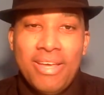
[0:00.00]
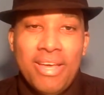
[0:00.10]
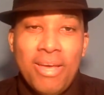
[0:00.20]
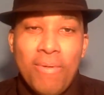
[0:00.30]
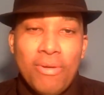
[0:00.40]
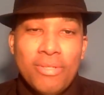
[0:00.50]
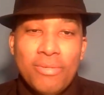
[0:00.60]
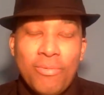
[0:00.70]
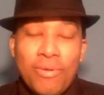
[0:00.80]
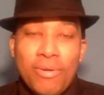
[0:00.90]
He
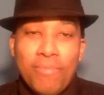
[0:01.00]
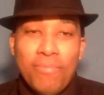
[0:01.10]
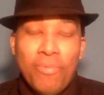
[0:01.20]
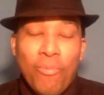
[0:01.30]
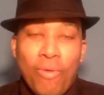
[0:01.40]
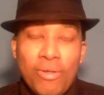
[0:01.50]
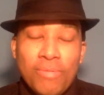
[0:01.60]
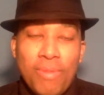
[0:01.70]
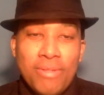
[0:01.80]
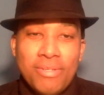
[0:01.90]
was one of the
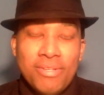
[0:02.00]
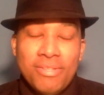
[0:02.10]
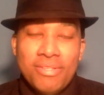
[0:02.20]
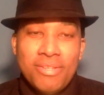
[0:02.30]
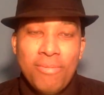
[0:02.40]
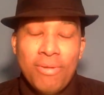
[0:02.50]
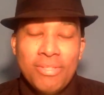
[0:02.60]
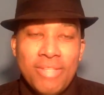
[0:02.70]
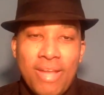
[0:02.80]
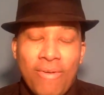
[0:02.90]
worst presidents. He
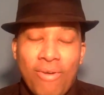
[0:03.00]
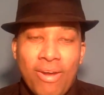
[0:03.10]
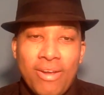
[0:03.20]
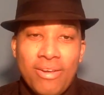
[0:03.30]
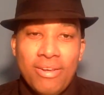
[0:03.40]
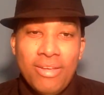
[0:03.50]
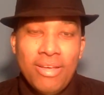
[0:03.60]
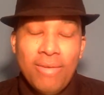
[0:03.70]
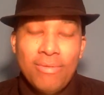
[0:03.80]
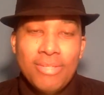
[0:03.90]
wasn't that great.
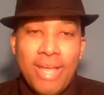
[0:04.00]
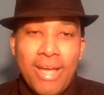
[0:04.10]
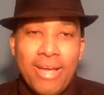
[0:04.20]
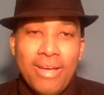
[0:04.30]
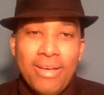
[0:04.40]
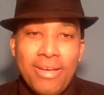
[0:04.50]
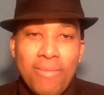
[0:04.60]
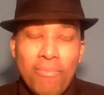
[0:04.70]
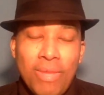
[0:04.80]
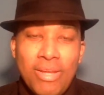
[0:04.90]
He was like
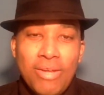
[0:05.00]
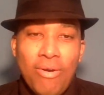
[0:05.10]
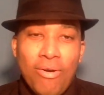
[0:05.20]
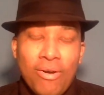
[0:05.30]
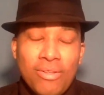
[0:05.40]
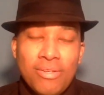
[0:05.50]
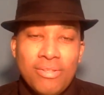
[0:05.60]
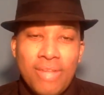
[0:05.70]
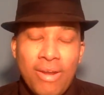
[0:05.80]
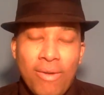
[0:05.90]
mediocre to
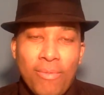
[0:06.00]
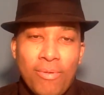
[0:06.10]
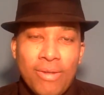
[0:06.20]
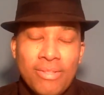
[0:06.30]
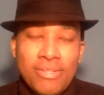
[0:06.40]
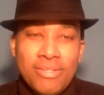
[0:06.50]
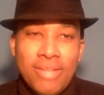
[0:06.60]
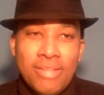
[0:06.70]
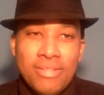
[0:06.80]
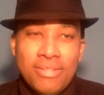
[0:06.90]
terrible at
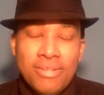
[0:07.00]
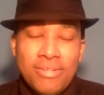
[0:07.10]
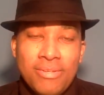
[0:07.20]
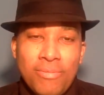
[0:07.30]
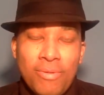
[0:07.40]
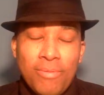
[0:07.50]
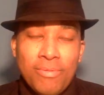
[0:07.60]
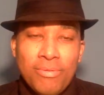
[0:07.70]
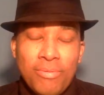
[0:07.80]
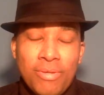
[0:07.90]
the somewhere
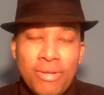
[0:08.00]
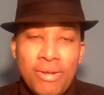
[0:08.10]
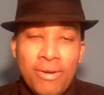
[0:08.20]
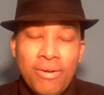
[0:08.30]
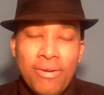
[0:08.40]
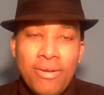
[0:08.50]
in between there.